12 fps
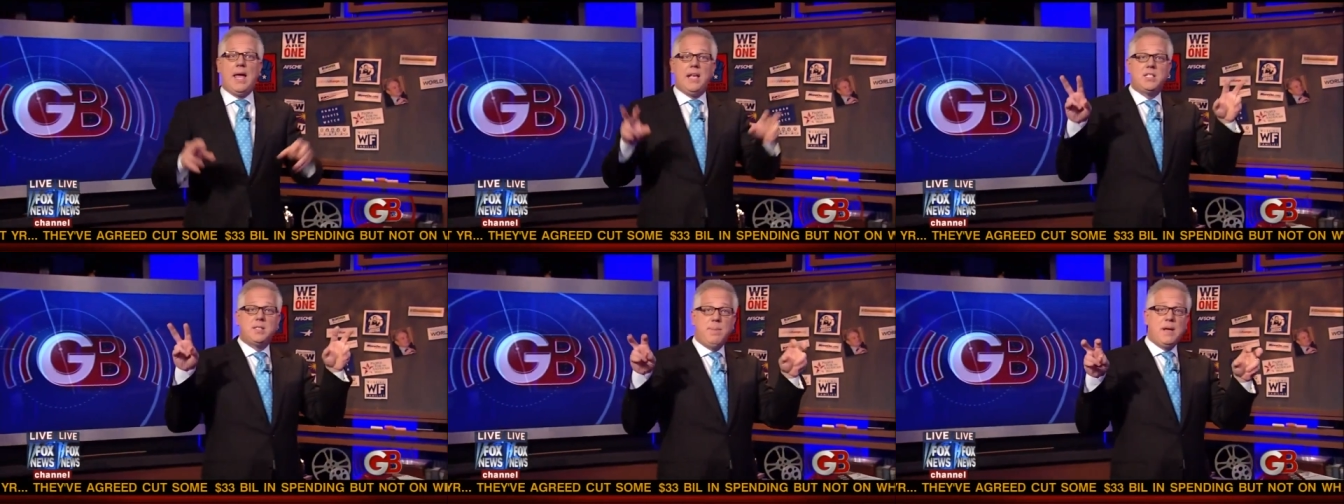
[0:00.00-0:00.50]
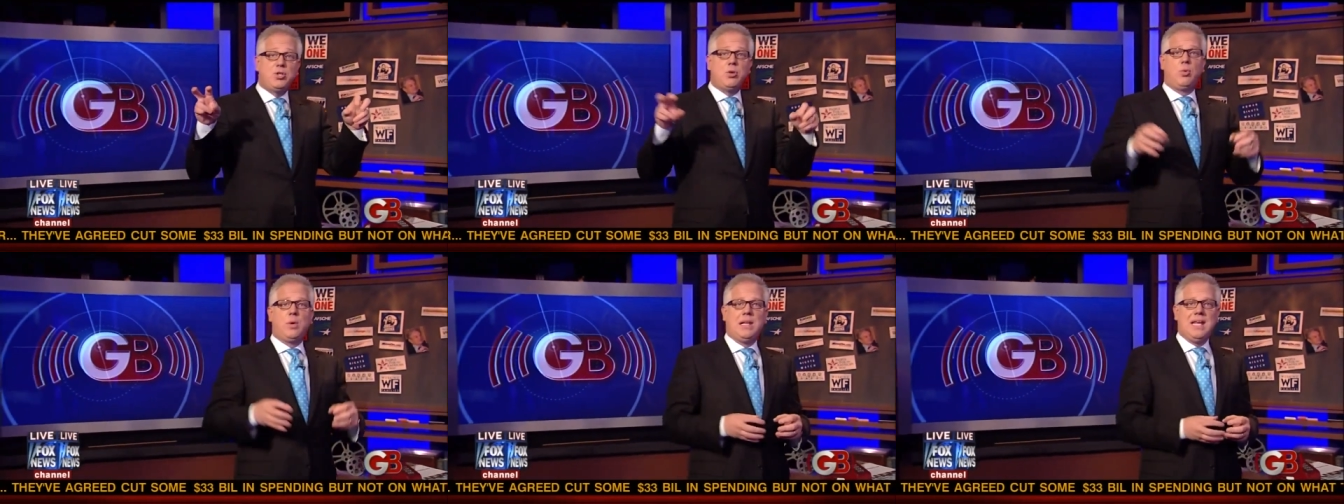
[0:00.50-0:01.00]
a
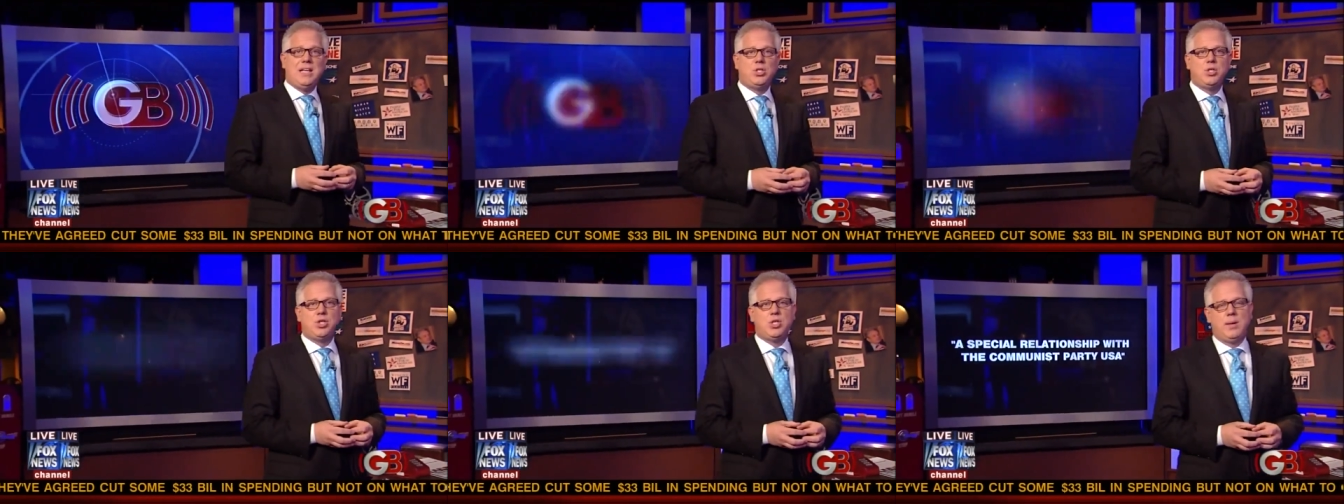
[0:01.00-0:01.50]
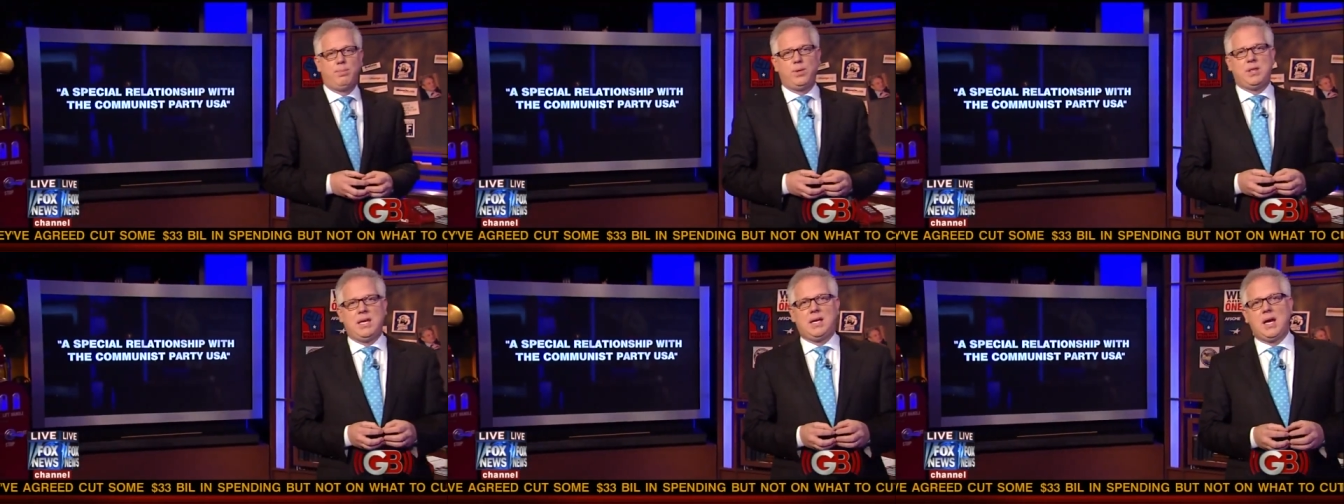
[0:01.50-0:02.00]
special relationship
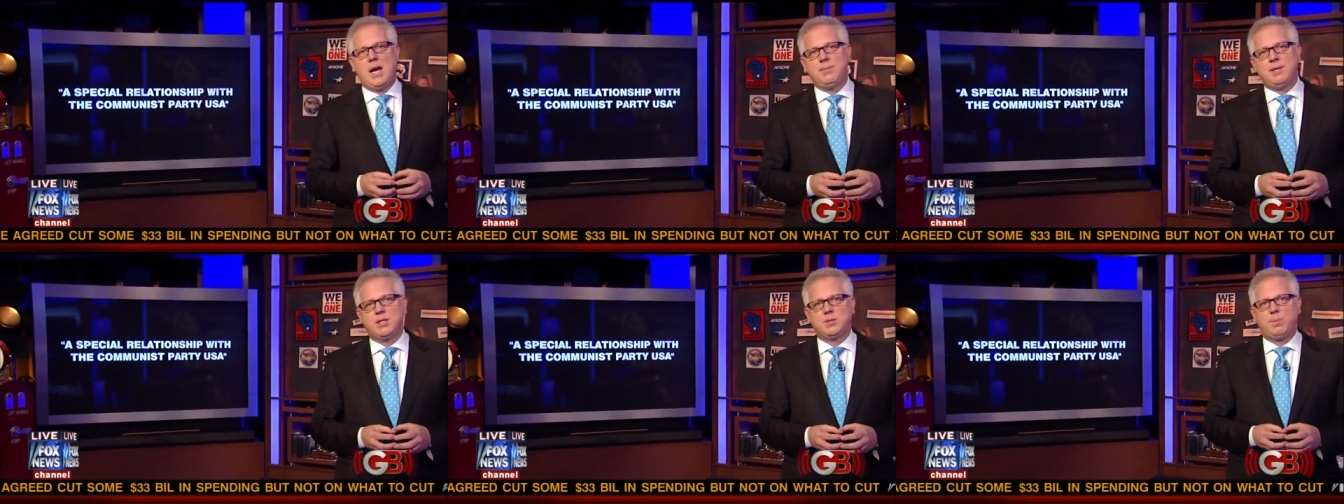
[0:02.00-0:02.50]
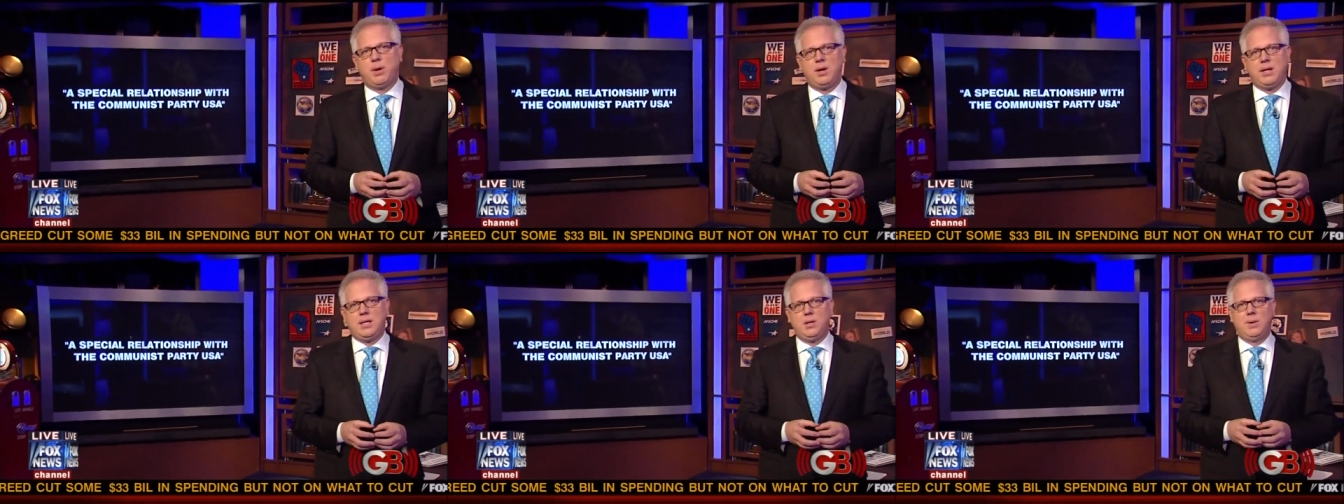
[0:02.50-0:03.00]
with the Communist
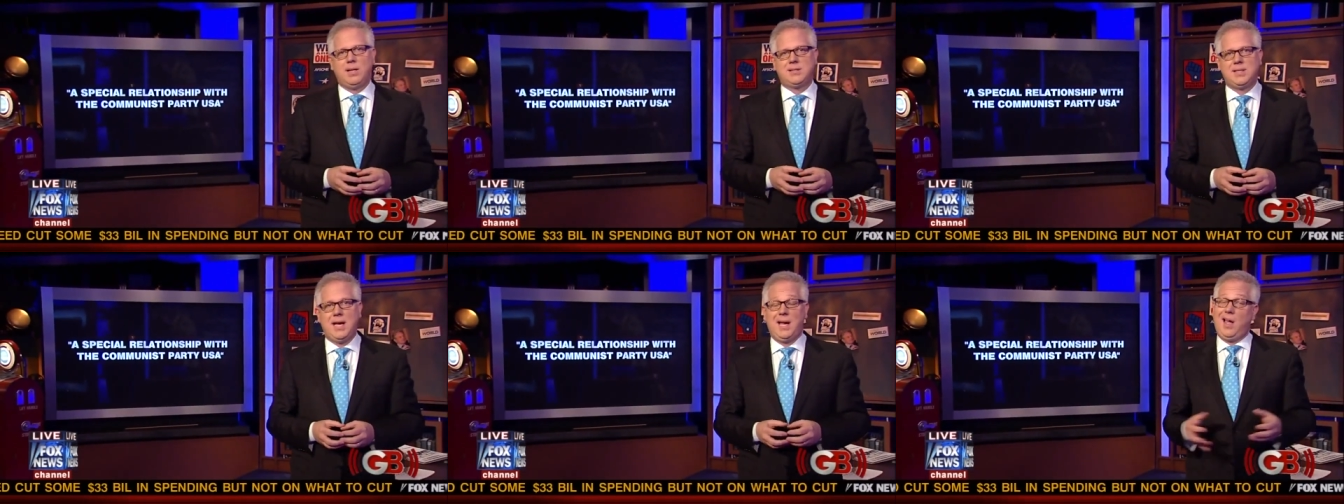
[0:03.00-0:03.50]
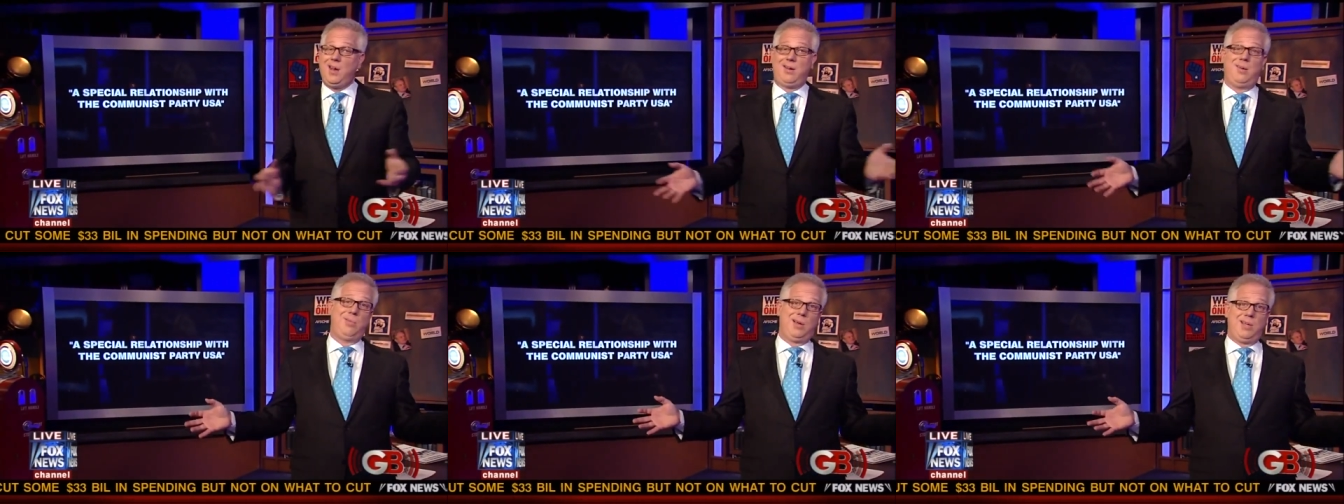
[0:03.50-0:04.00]
Party USA. I don't
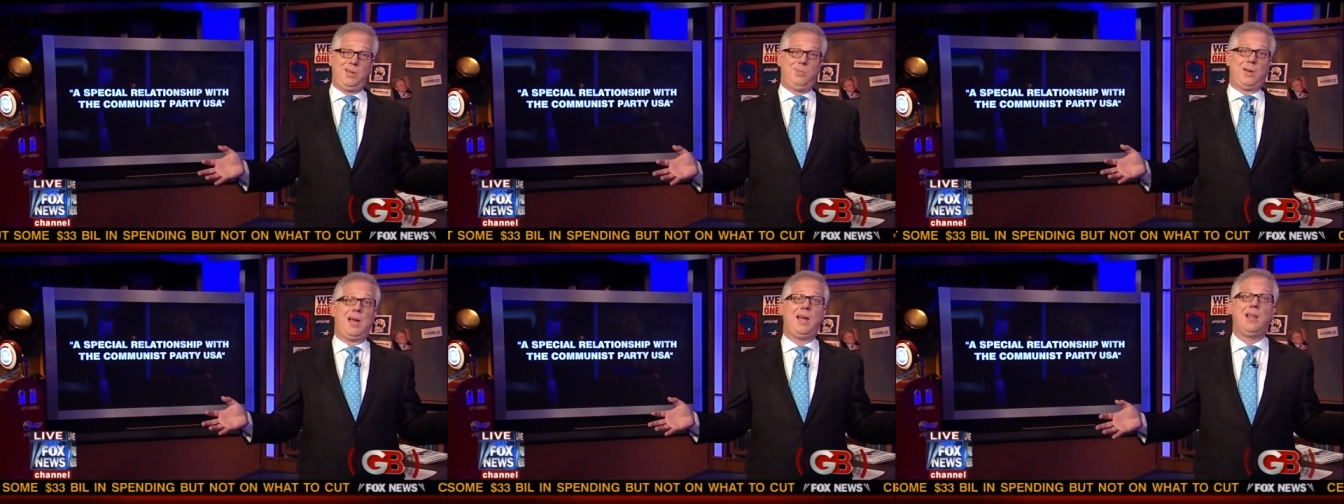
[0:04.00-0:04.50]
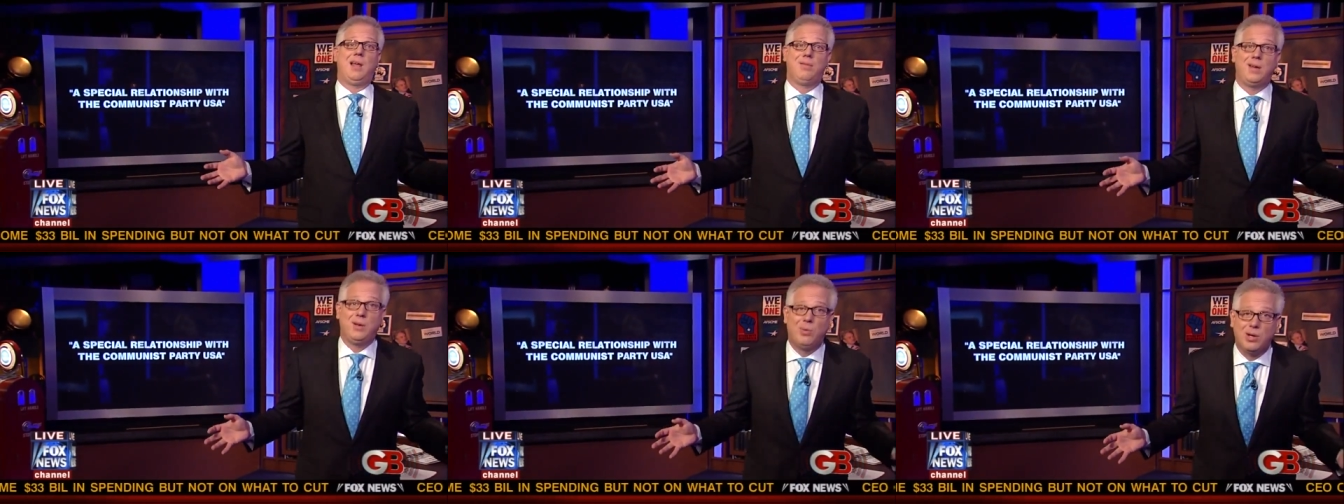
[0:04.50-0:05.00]
know about you, but I
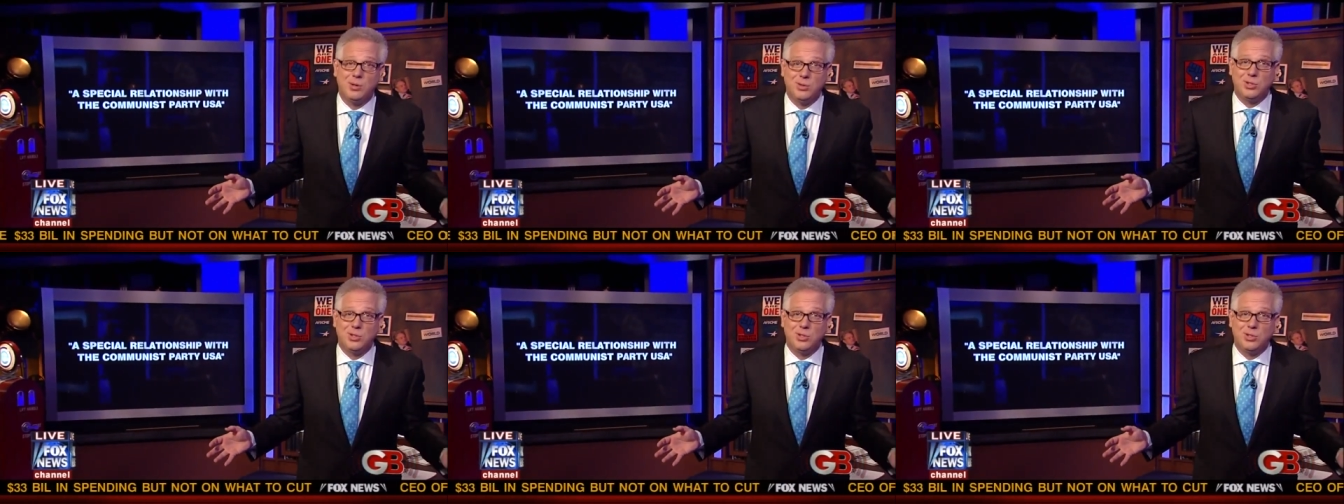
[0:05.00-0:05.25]
love anyone who